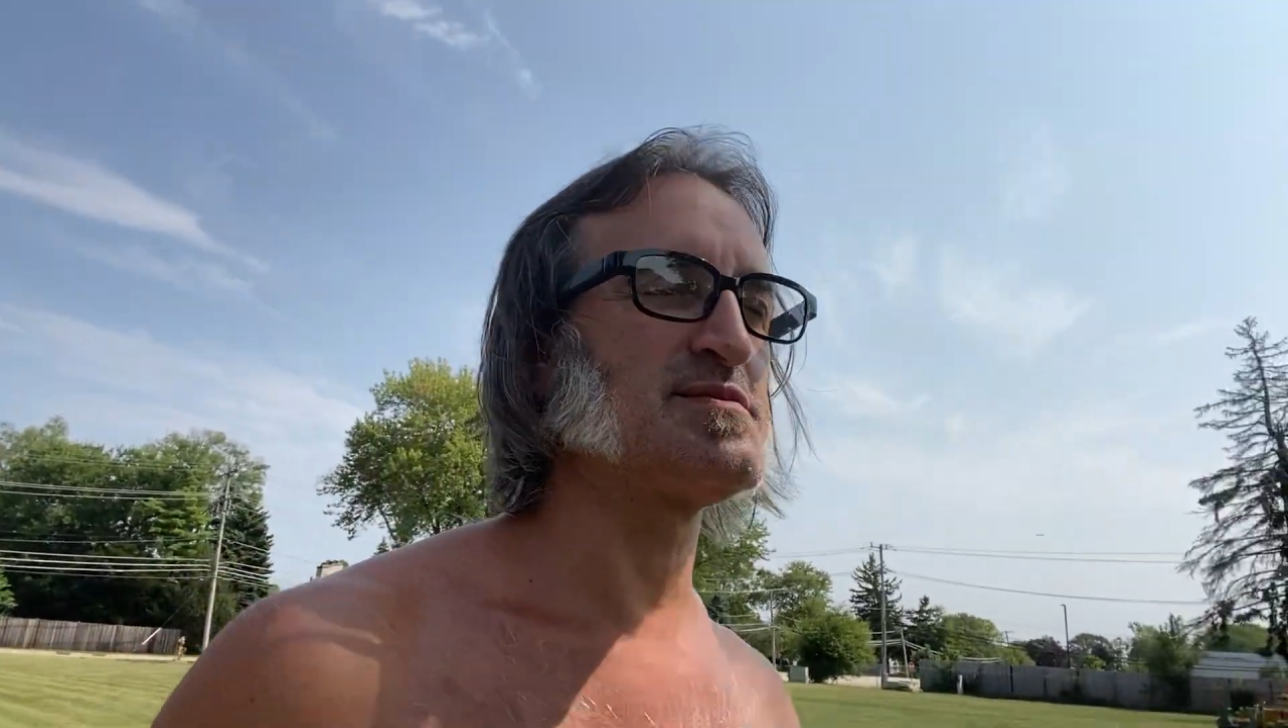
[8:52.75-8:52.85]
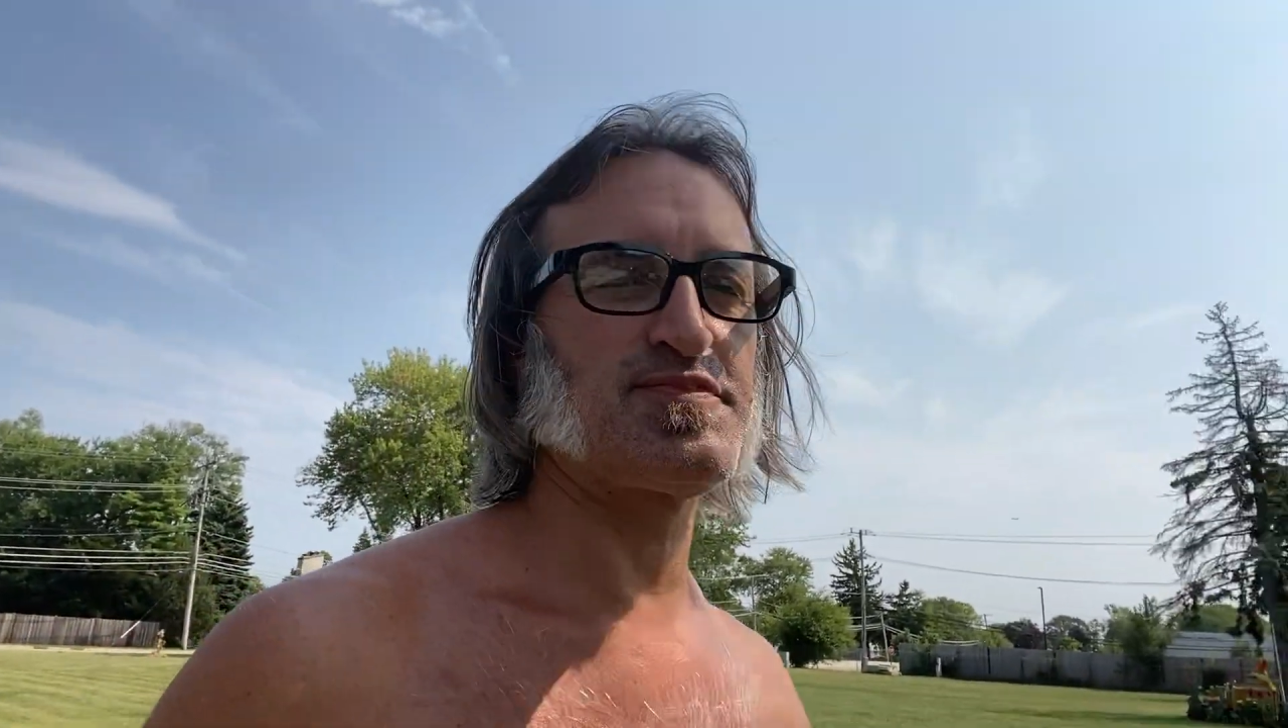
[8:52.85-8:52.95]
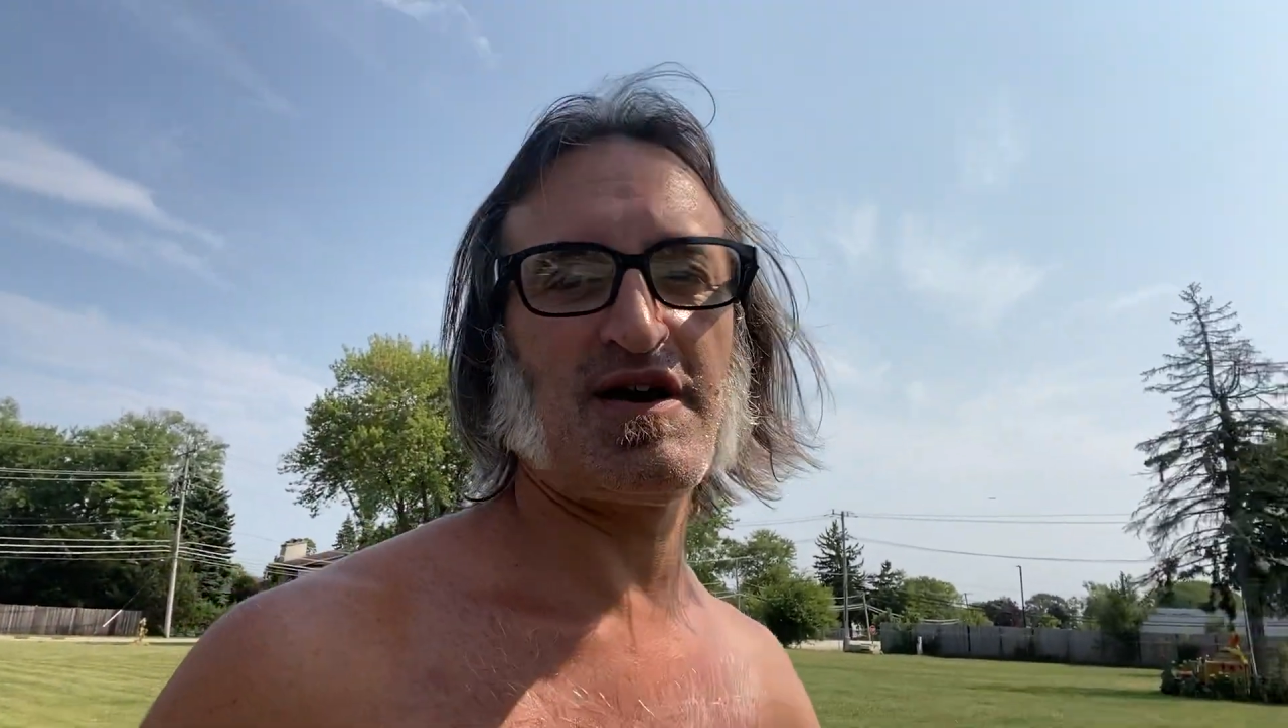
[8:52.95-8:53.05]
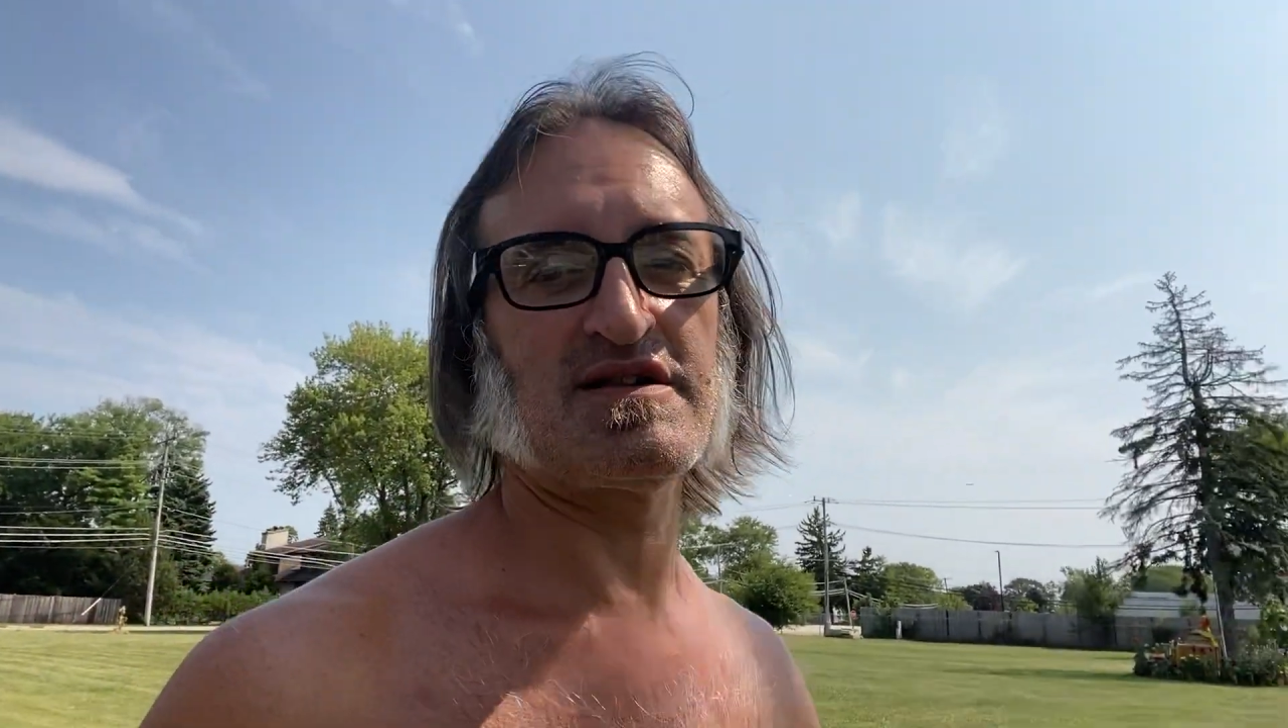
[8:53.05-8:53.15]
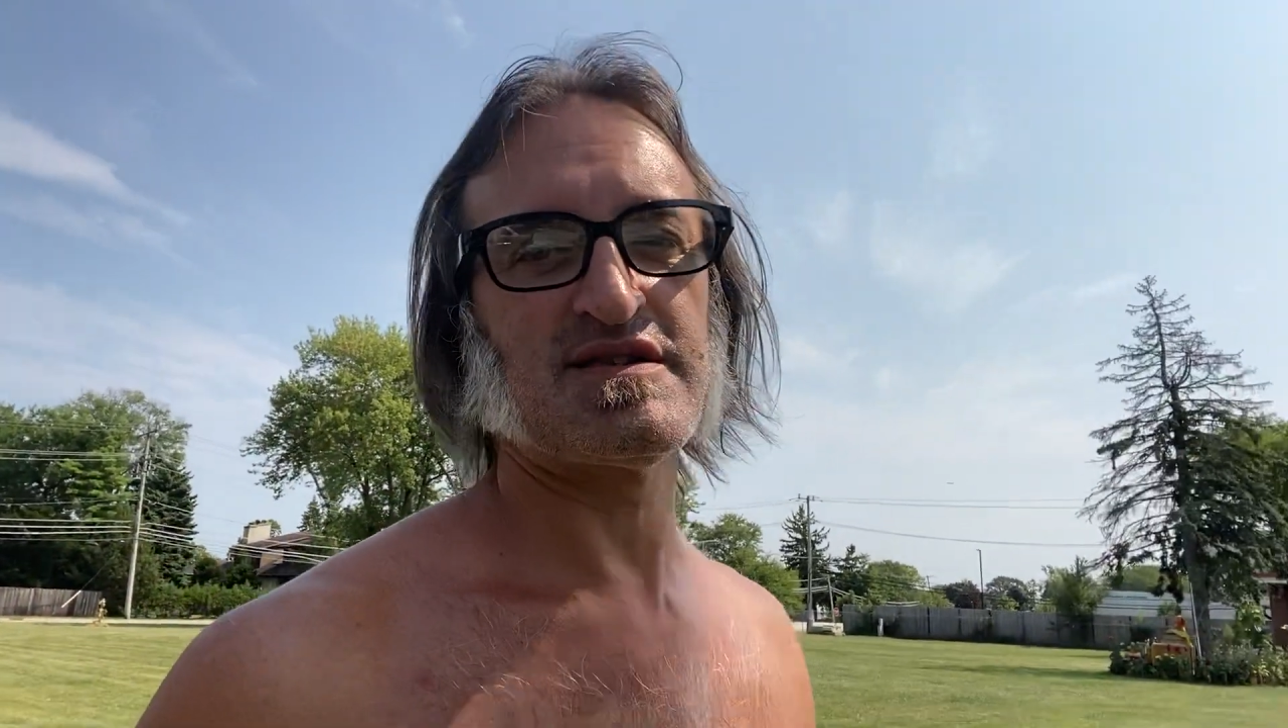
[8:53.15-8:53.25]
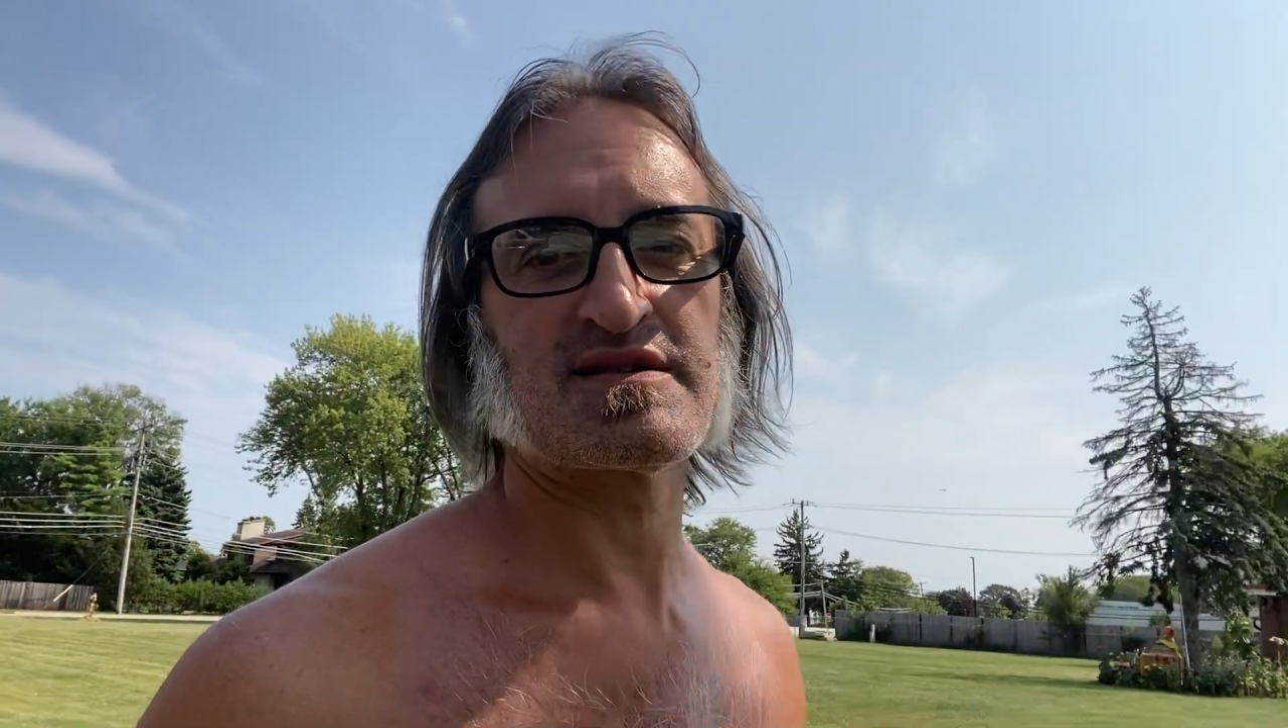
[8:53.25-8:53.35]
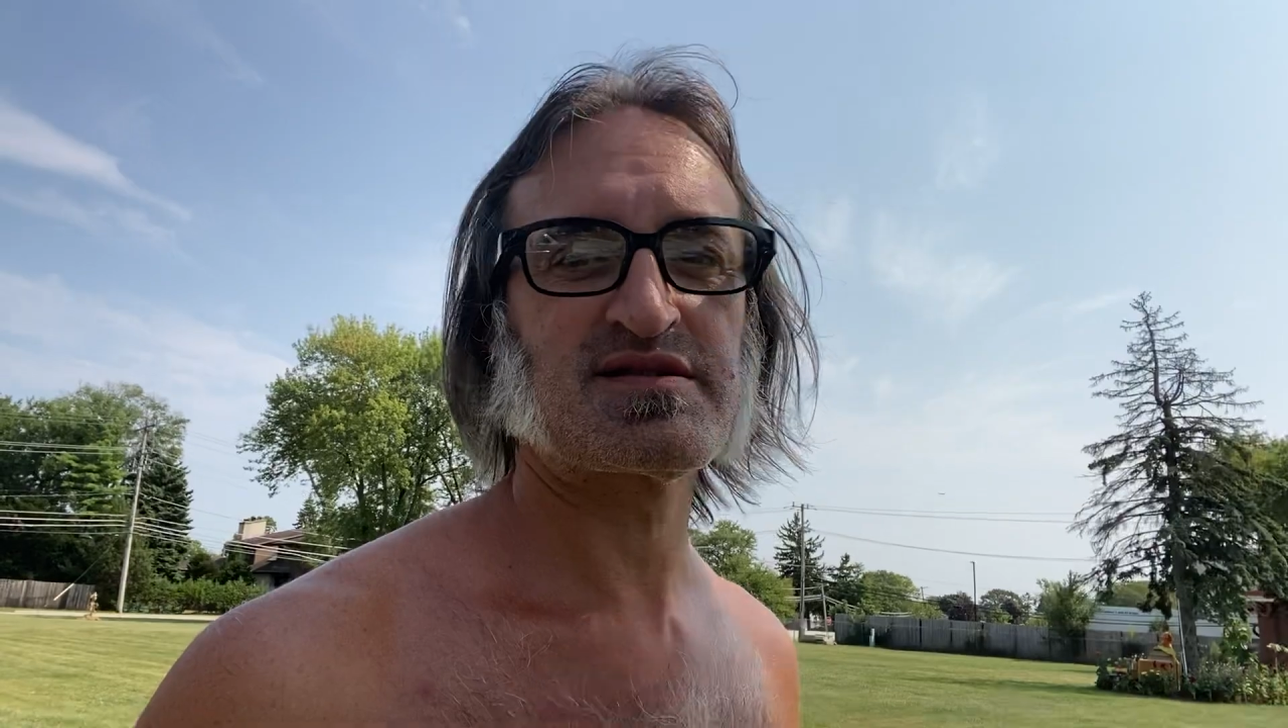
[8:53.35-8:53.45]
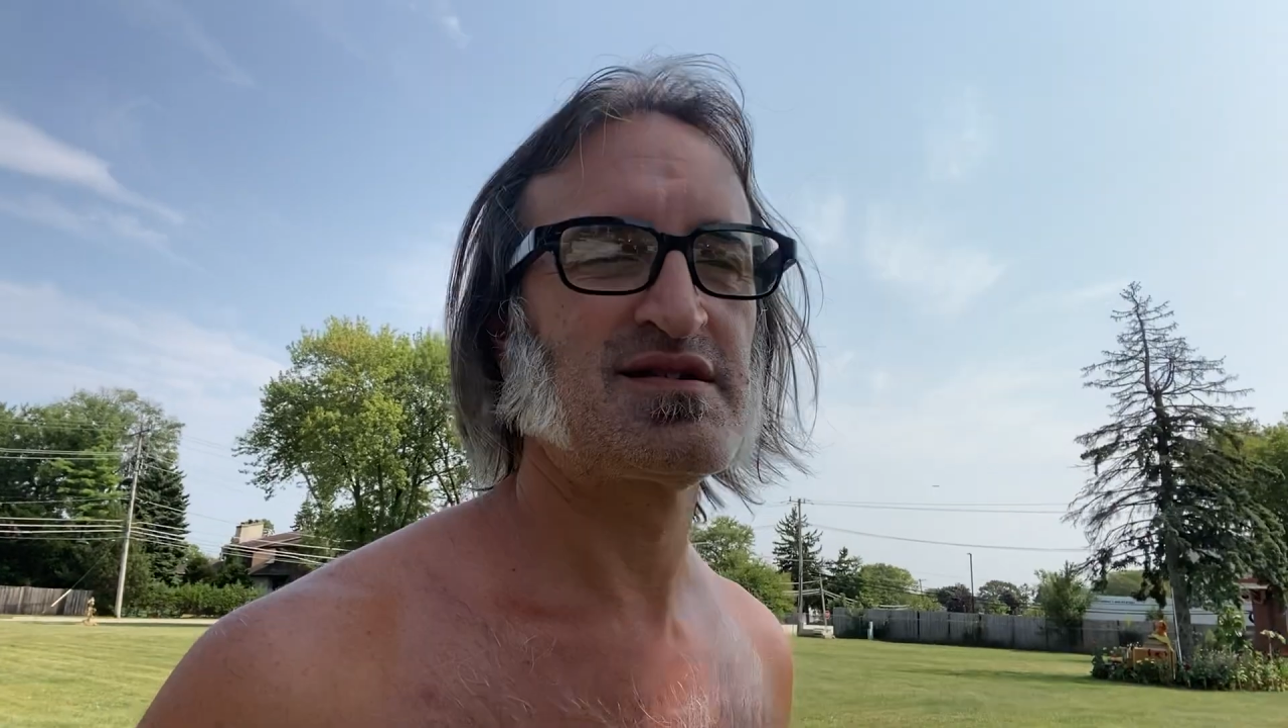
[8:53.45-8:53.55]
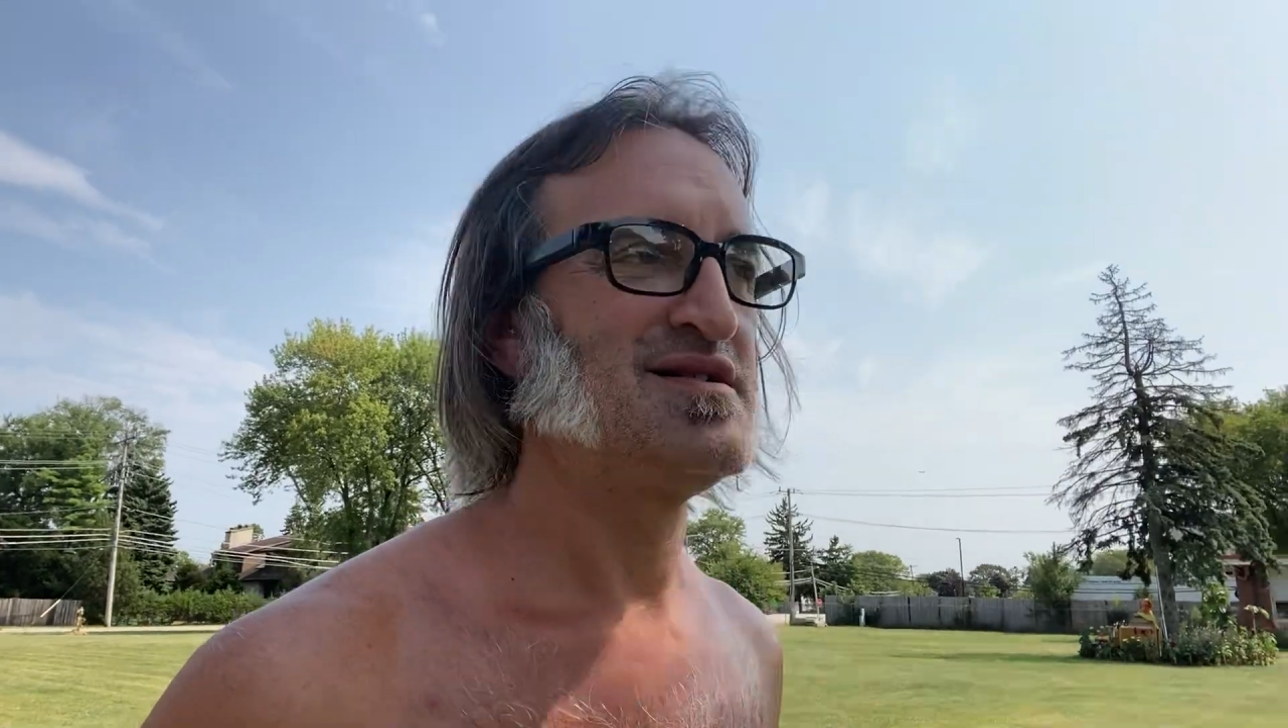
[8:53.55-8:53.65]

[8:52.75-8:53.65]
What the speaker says: projects.